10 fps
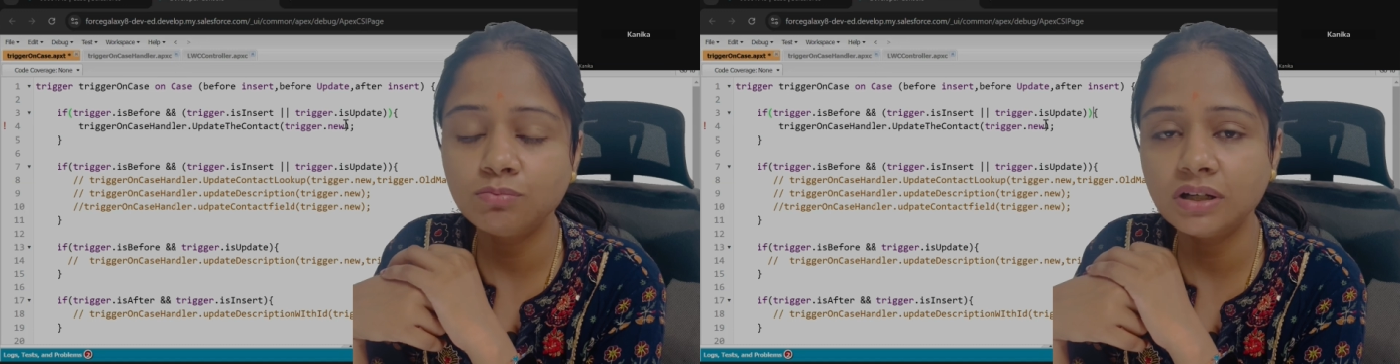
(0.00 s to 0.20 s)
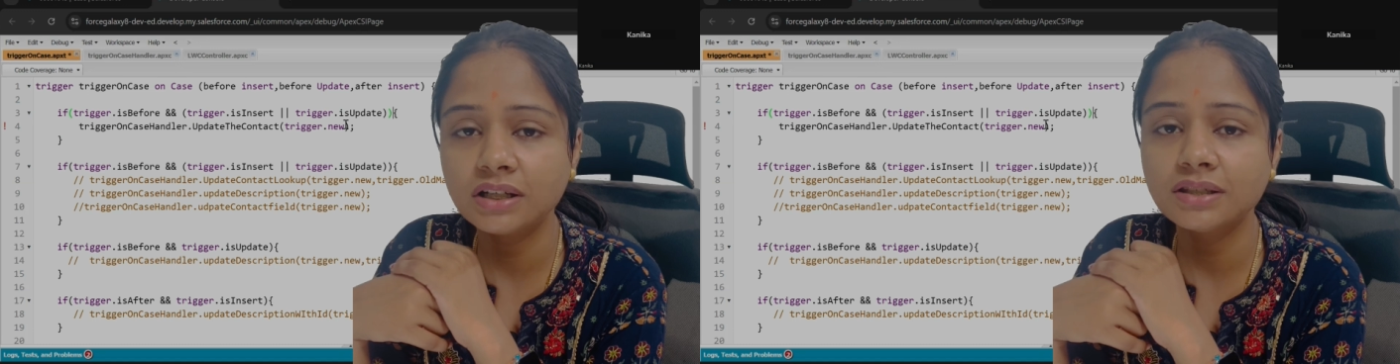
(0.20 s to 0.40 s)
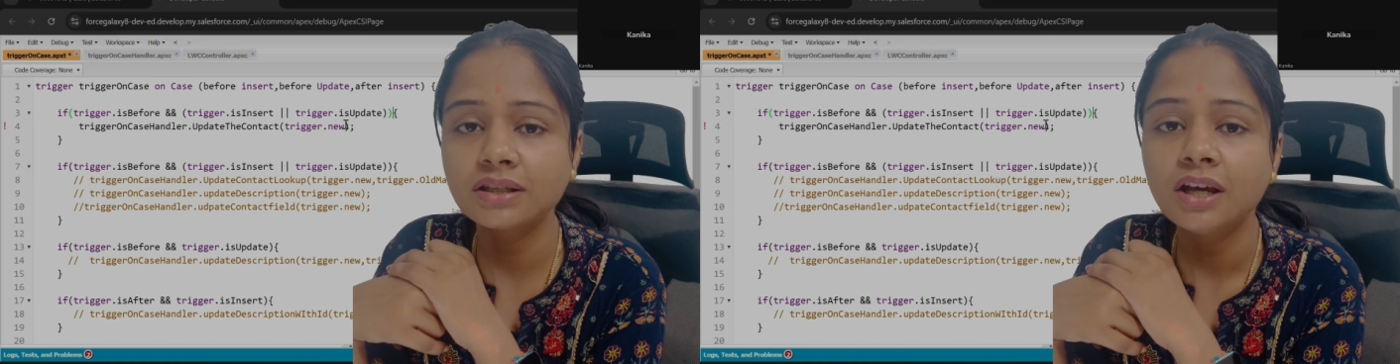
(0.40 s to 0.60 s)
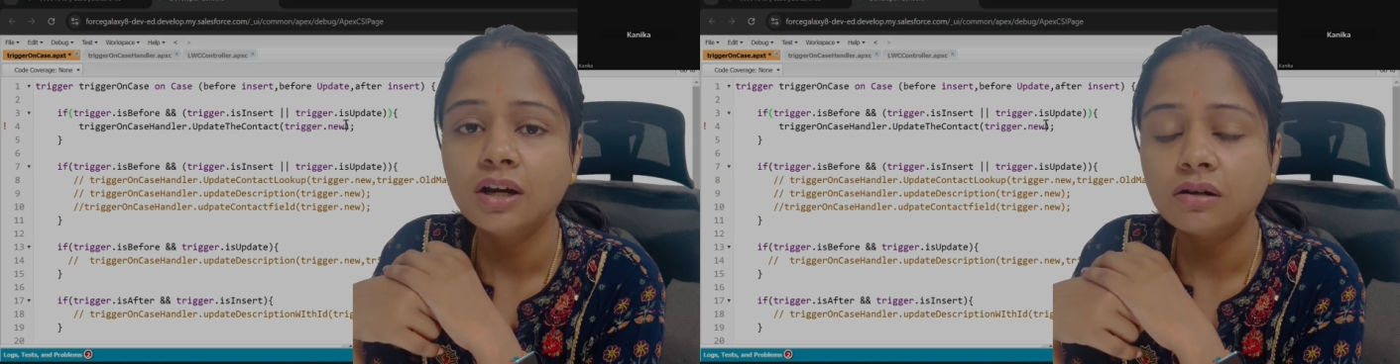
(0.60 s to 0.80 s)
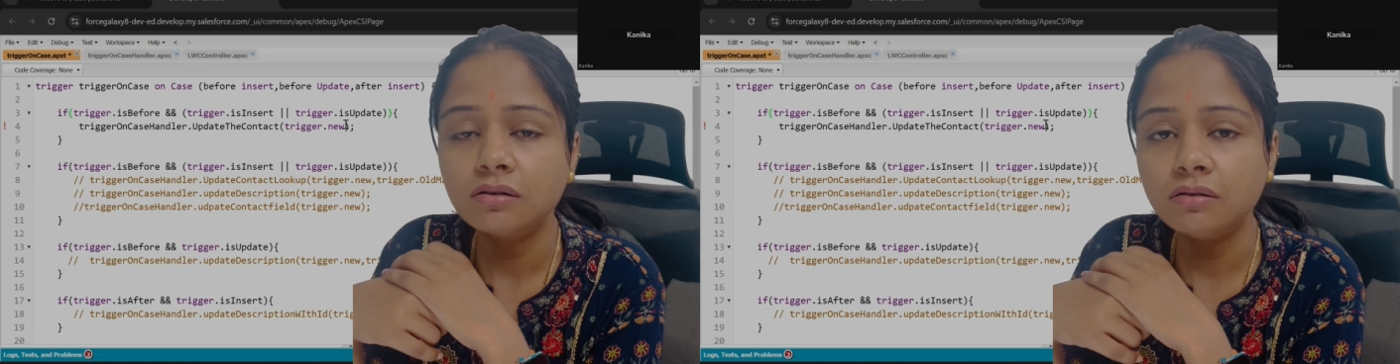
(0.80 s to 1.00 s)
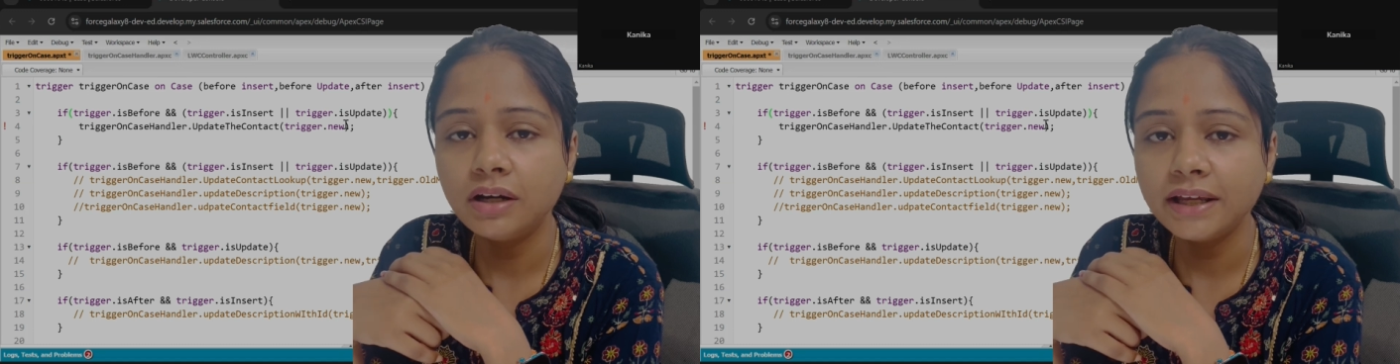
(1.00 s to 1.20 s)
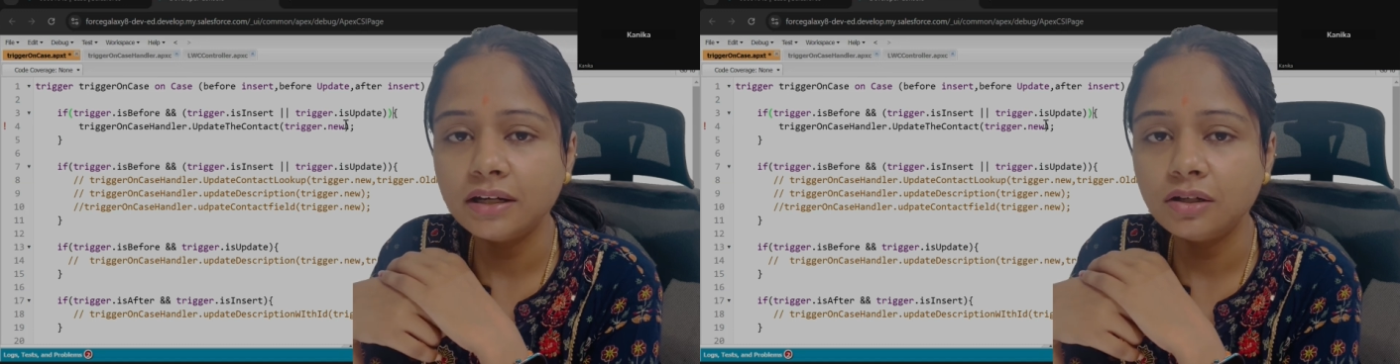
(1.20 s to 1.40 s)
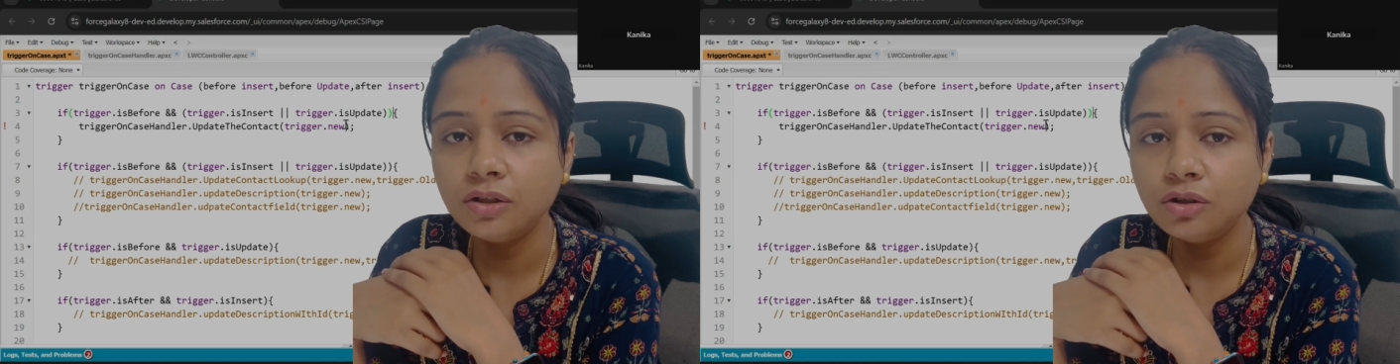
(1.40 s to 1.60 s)
plus old
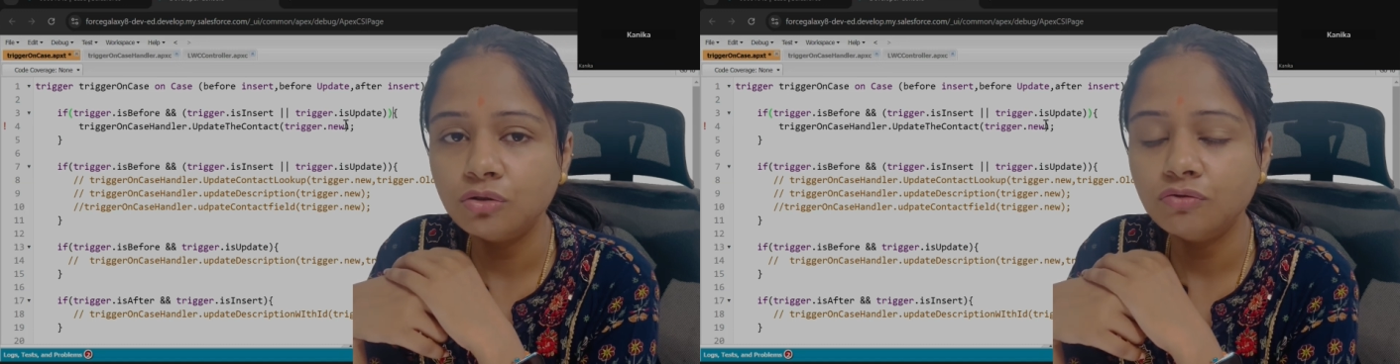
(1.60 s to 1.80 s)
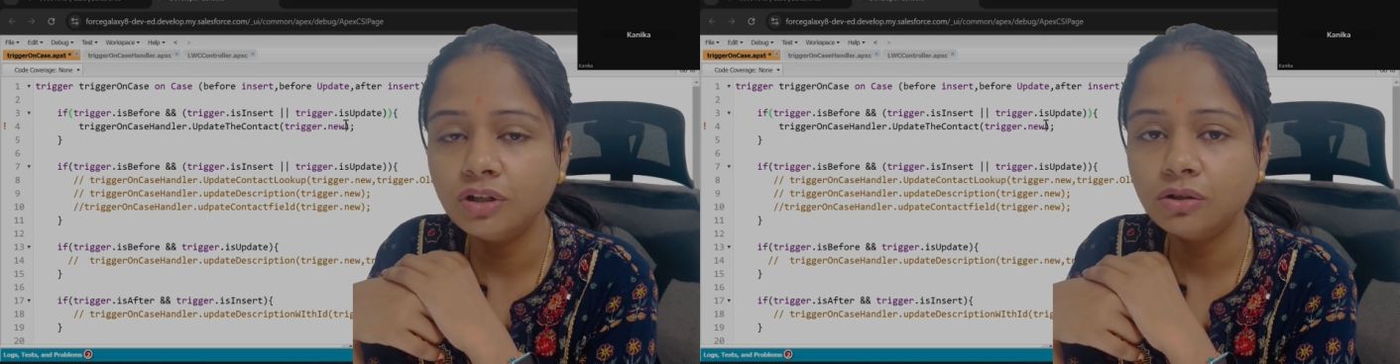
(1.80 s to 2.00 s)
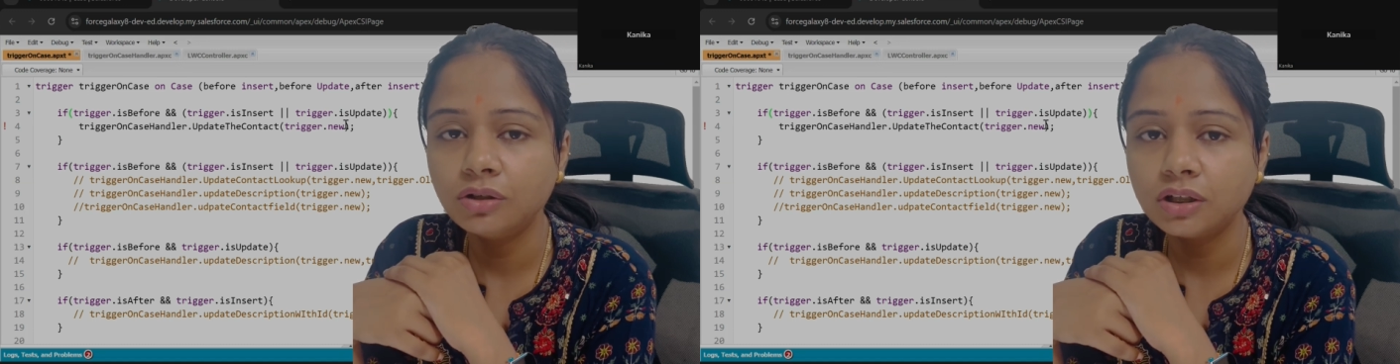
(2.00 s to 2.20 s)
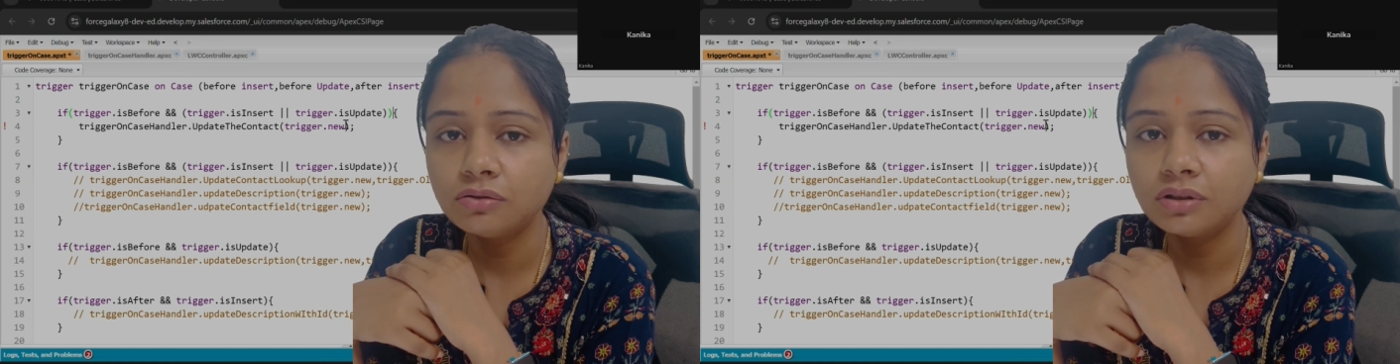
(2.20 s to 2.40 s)
and new will going to